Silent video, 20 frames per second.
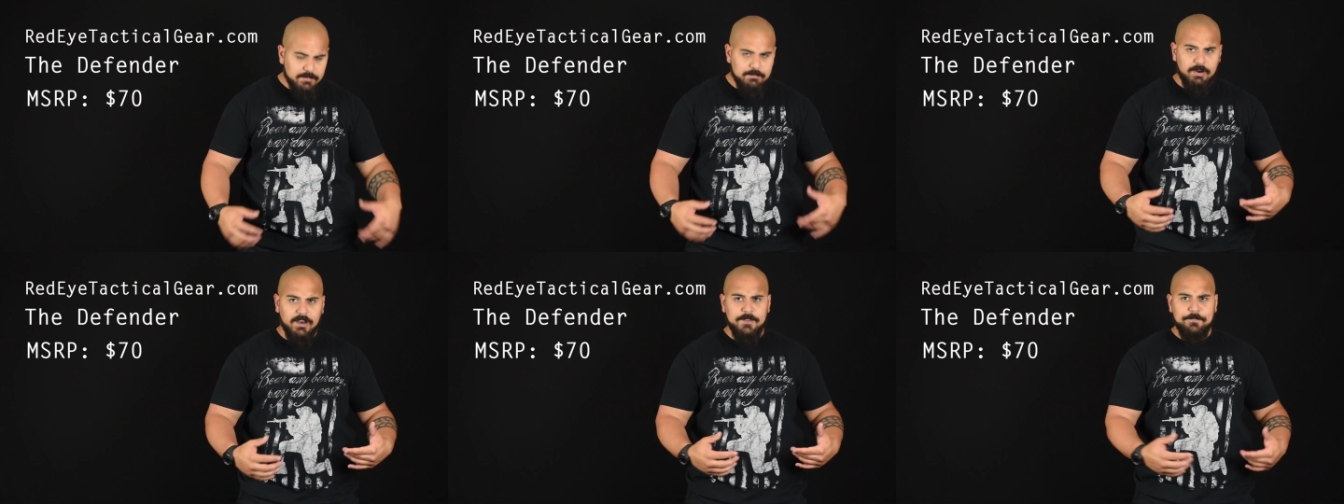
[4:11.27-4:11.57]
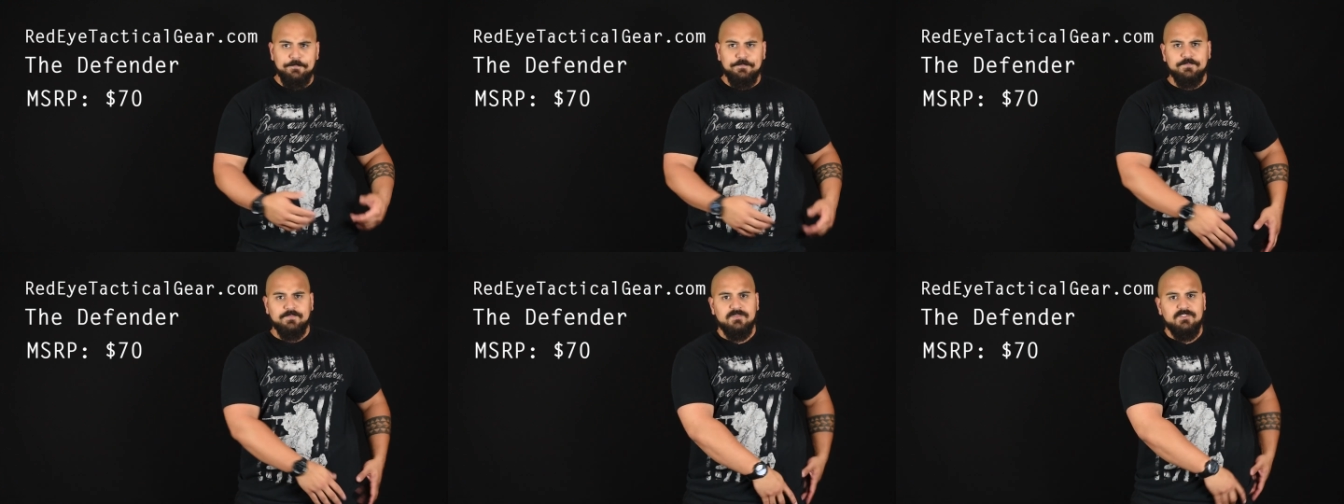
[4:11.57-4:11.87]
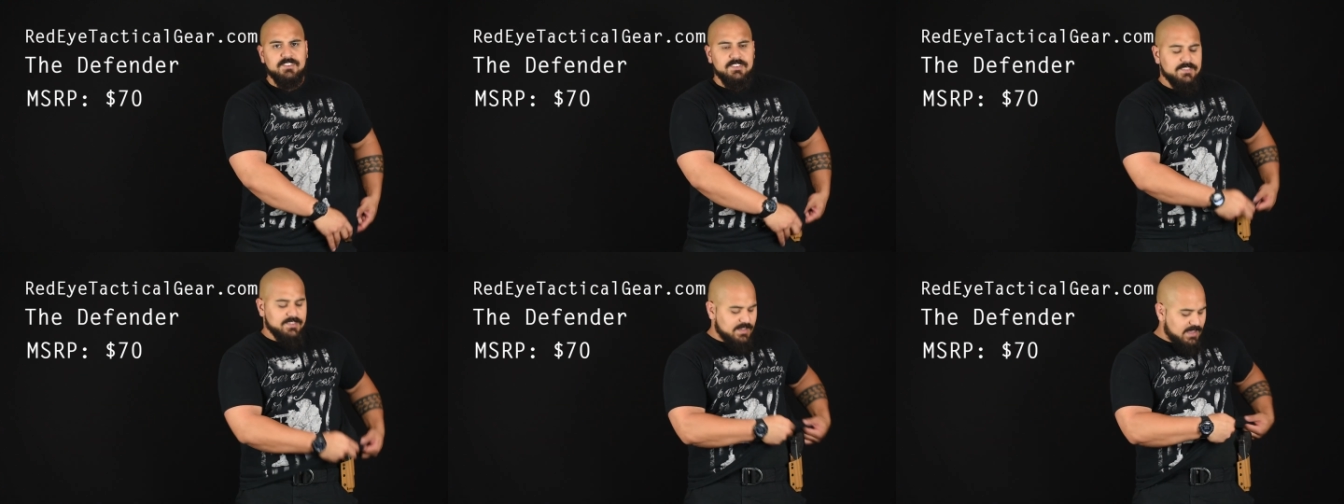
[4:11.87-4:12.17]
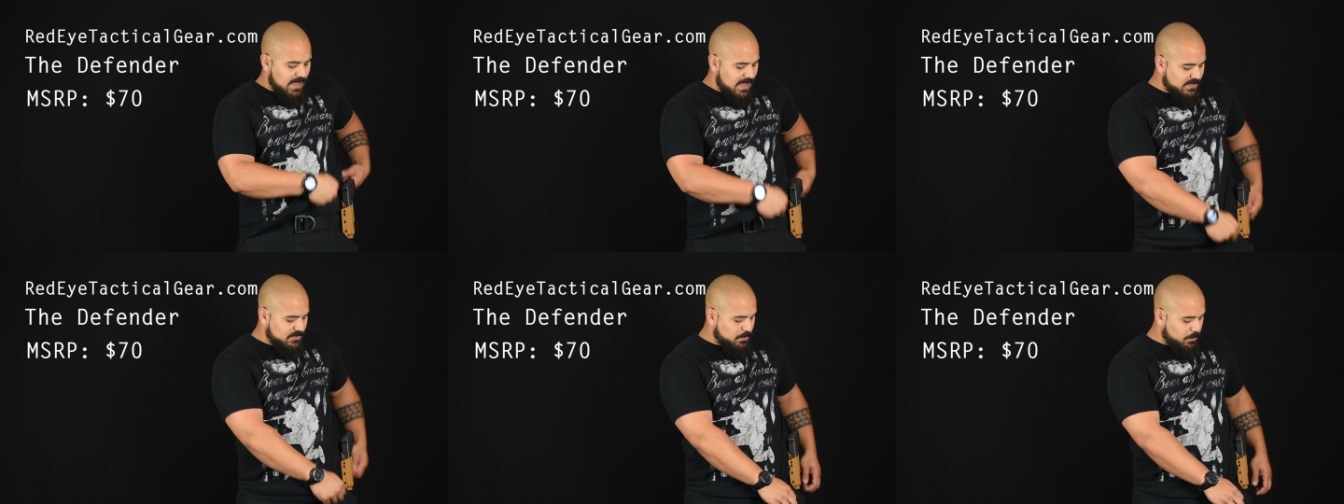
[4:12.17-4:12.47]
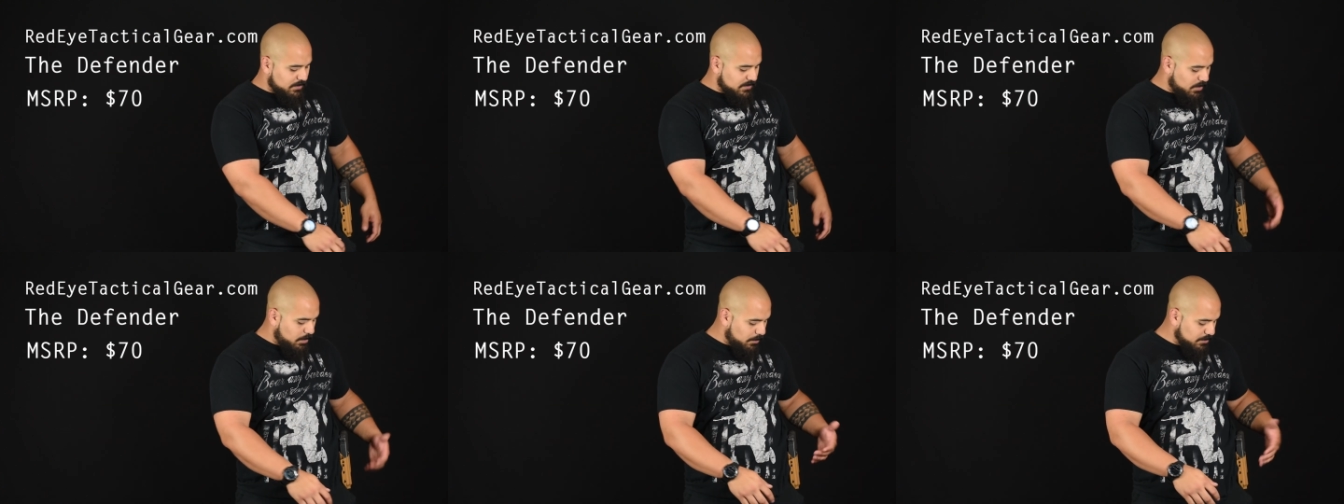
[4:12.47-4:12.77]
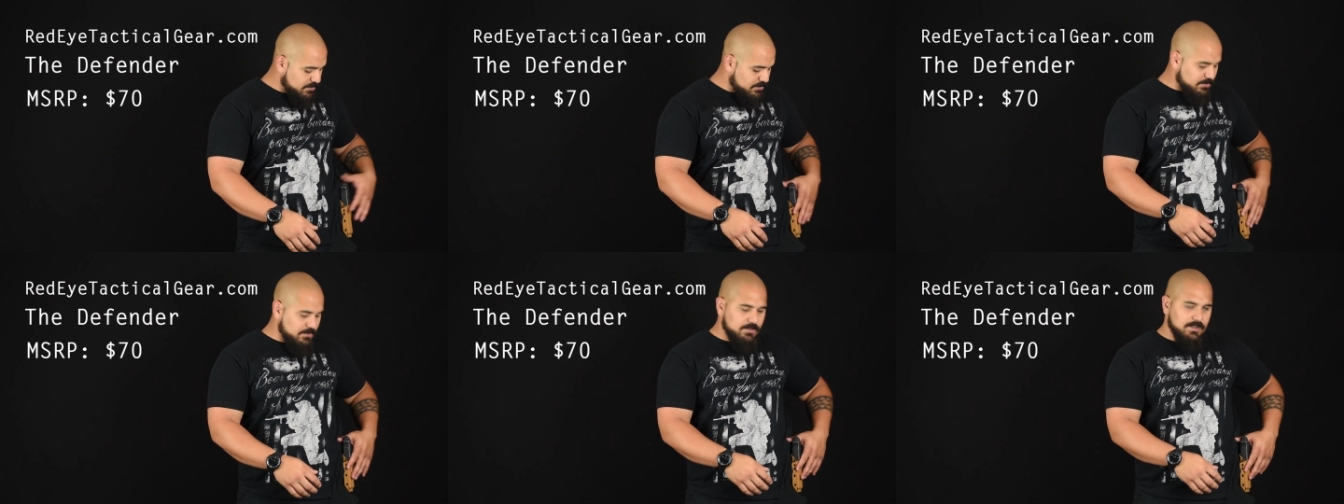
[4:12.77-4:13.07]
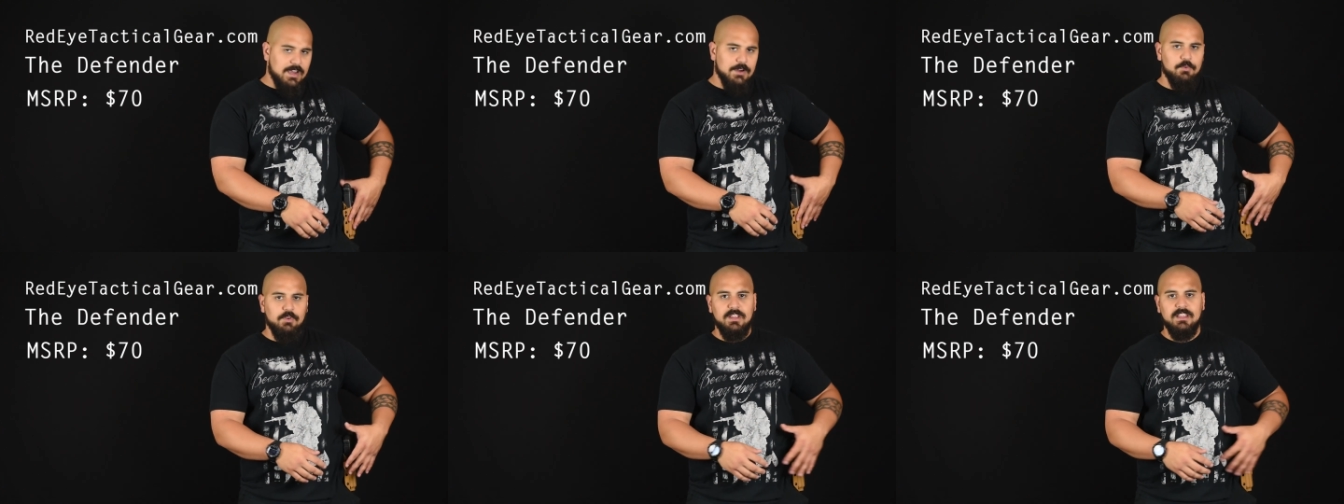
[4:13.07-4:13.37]
But just the contour of the holster,
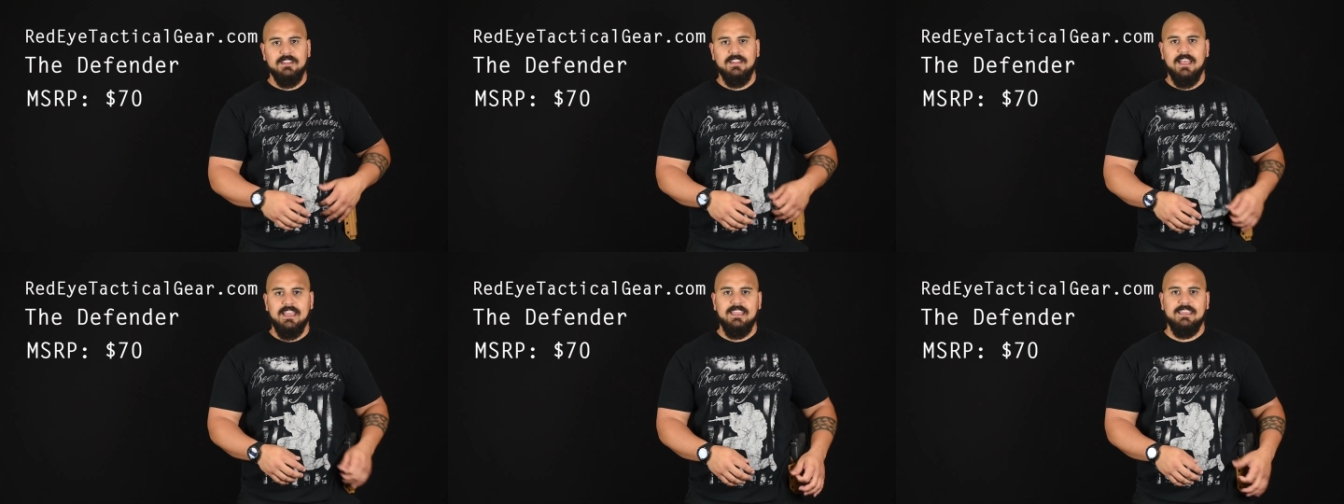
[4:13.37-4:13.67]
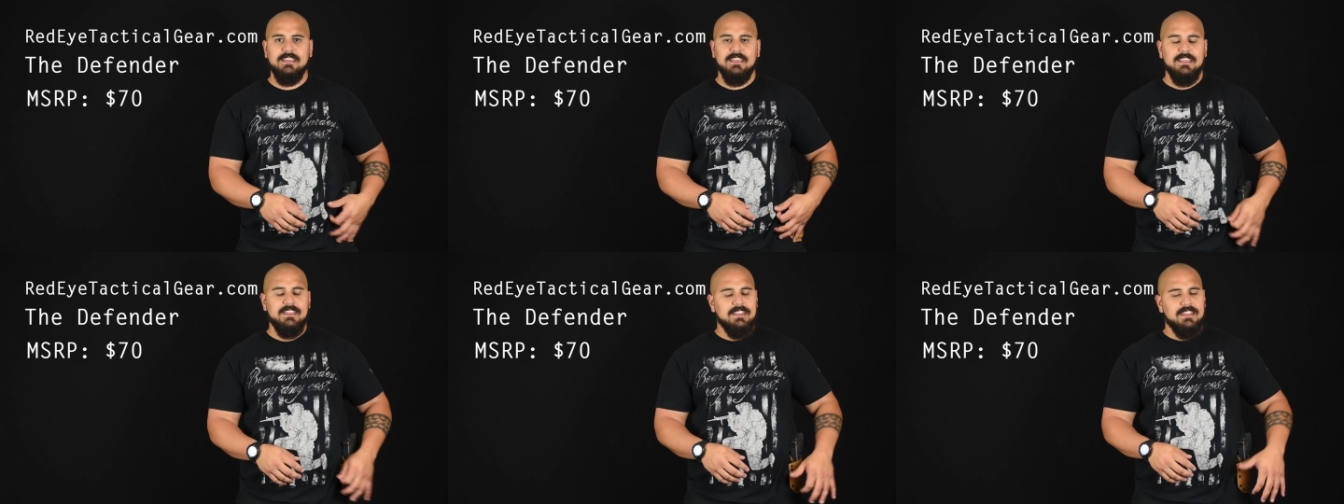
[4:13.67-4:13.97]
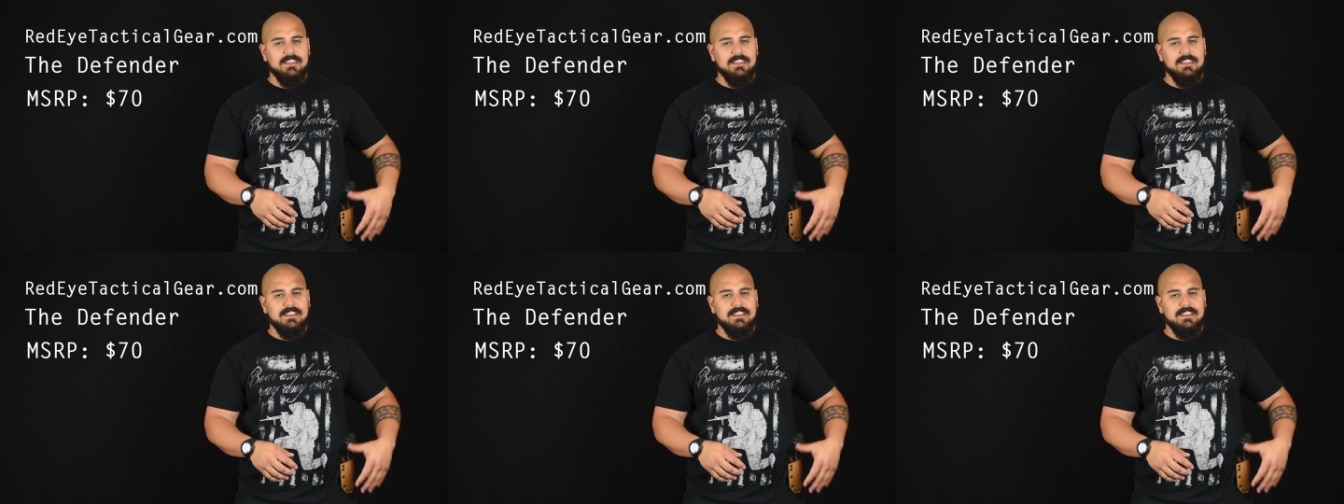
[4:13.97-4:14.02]
I really like.